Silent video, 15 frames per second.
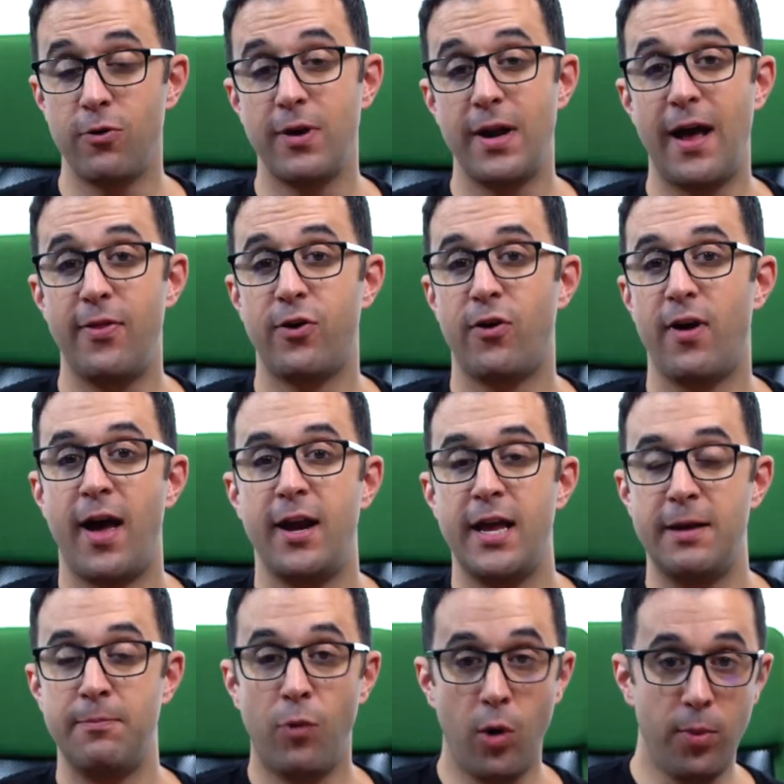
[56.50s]
not they're on
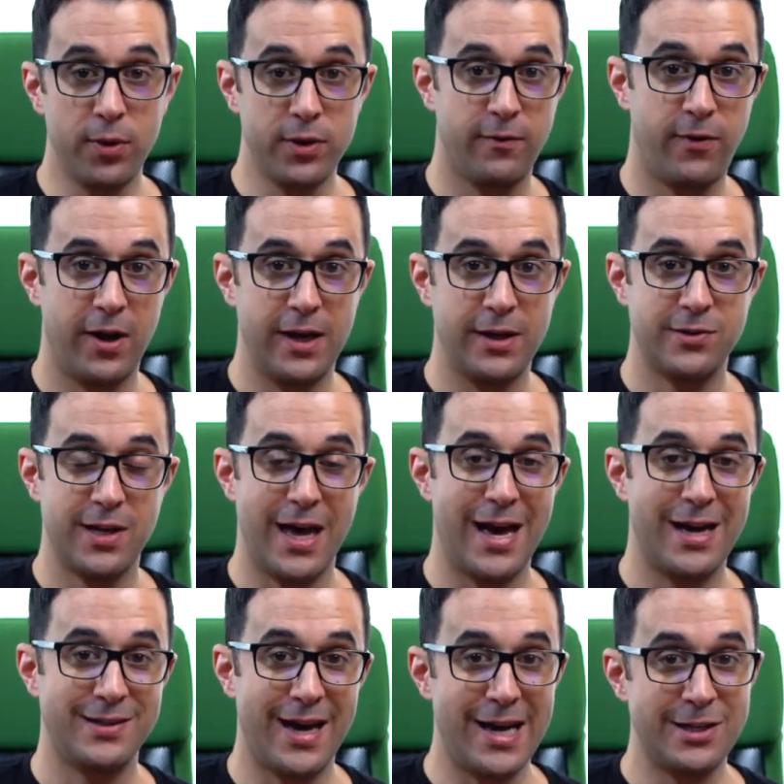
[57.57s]
a mobile device that
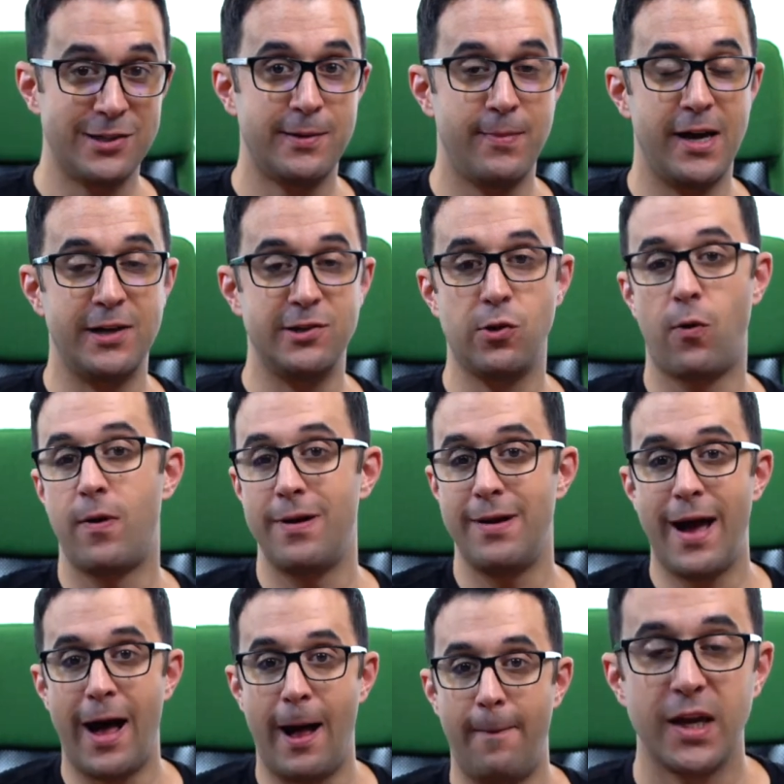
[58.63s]
has SMS or
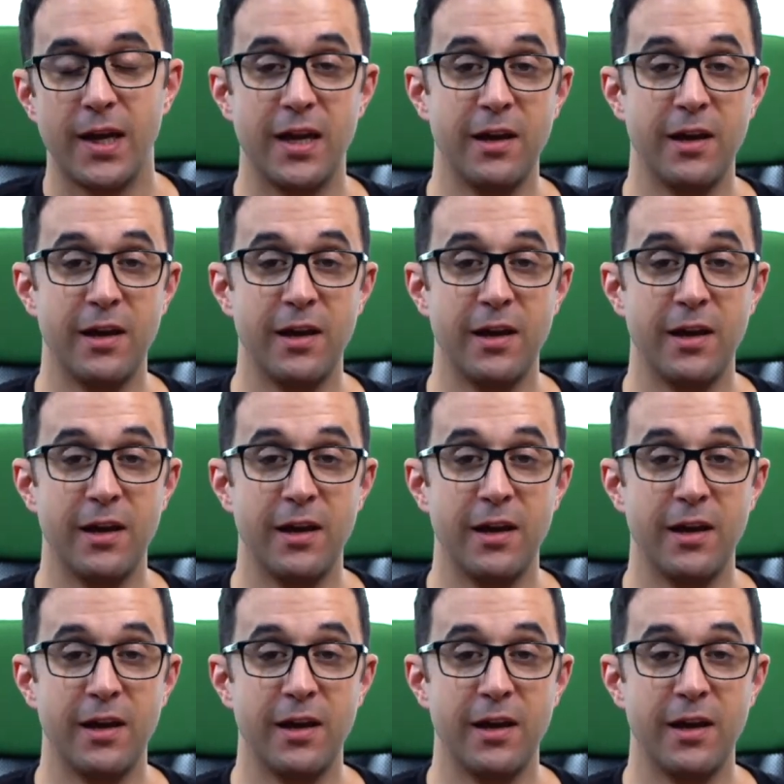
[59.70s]
not.